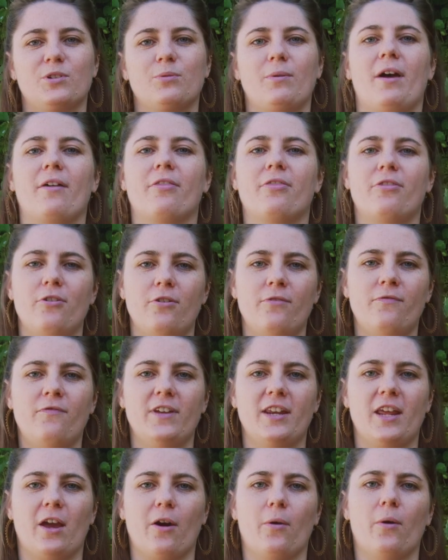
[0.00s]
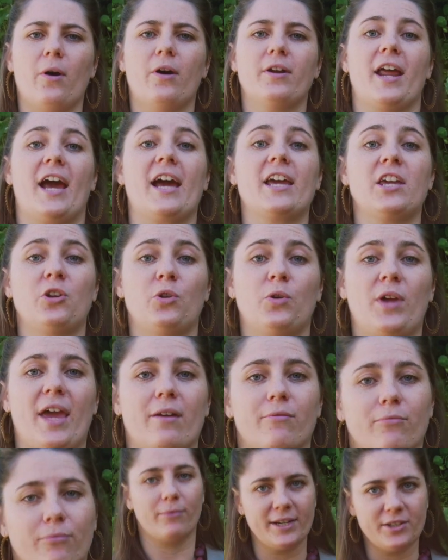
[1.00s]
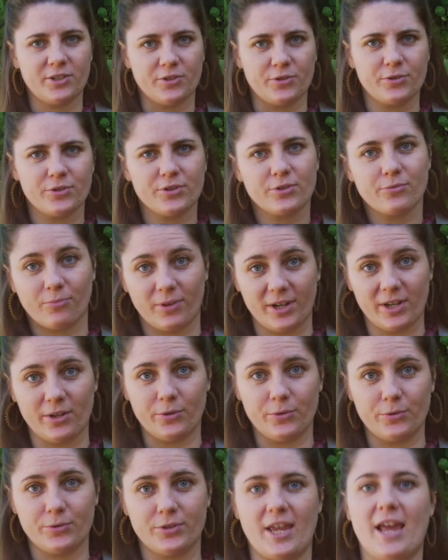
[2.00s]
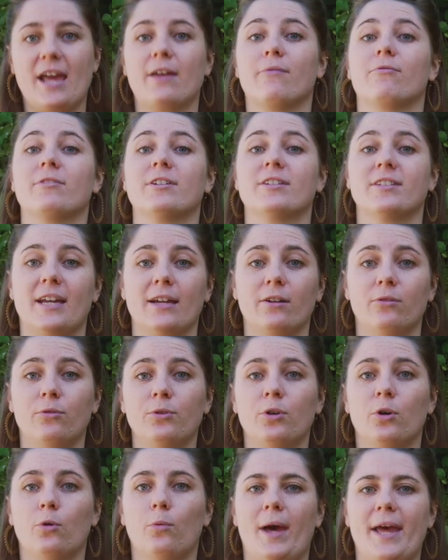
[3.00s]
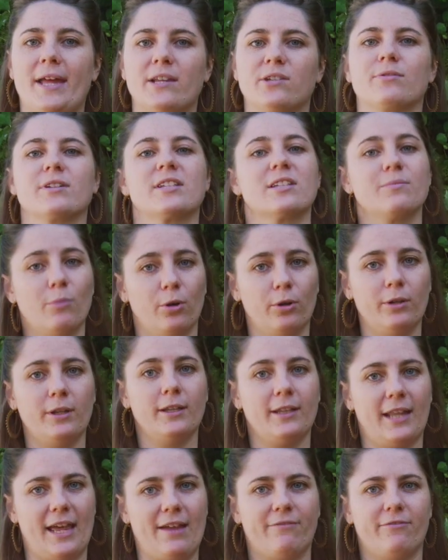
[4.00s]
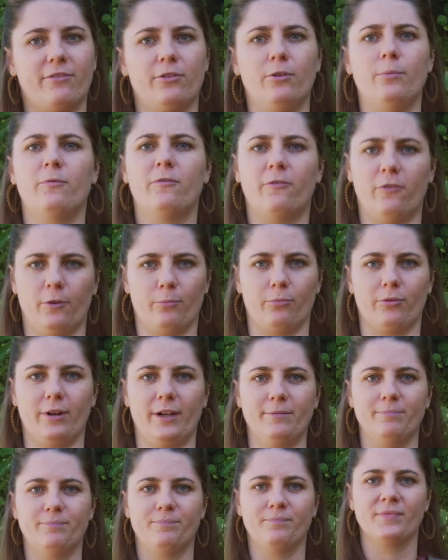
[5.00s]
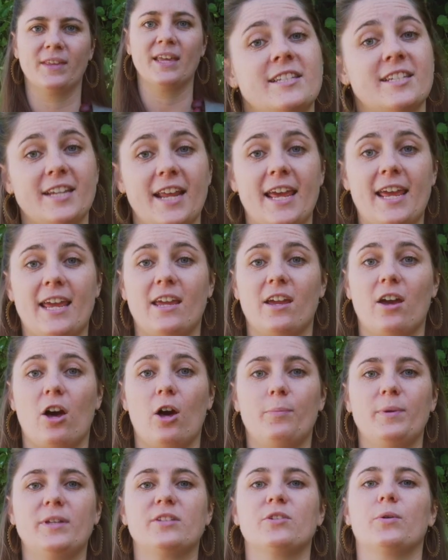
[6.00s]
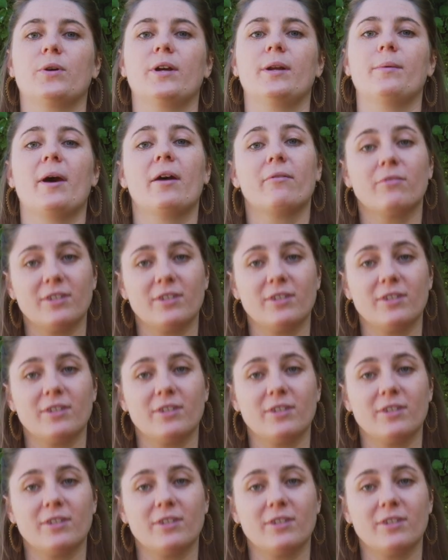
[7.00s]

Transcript: to our third video on how you can reduce, reuse and recycle your way to a smaller landfill footprint. Today I'll be talking about